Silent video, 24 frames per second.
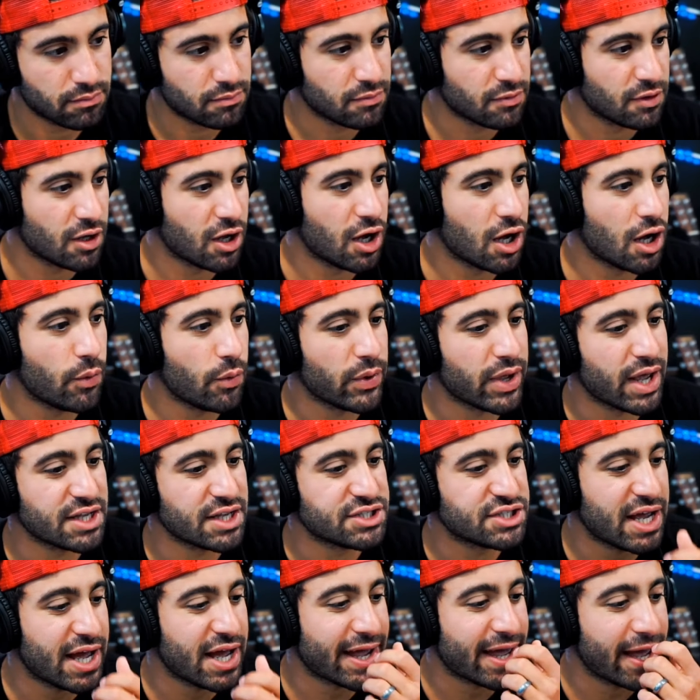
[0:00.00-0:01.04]
Oh, we got
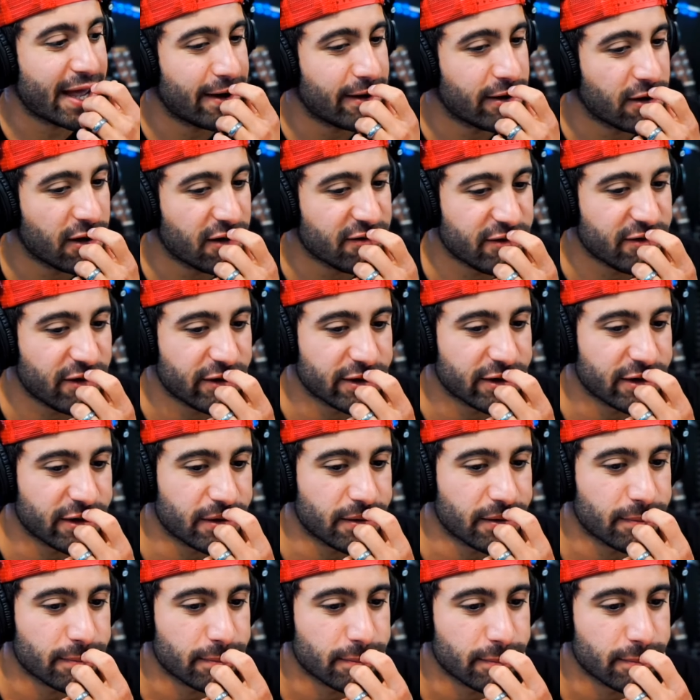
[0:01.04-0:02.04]
Jack Ananoff on here.